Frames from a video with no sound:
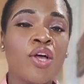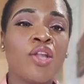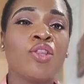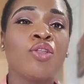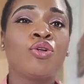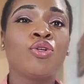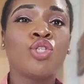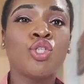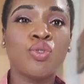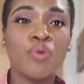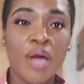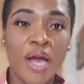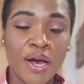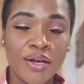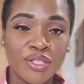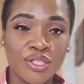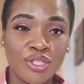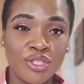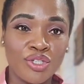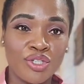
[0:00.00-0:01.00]
little
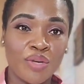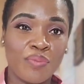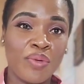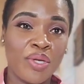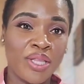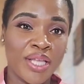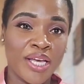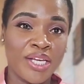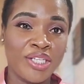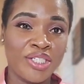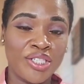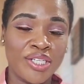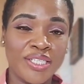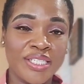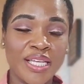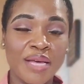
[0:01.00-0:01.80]
trials and tribulations.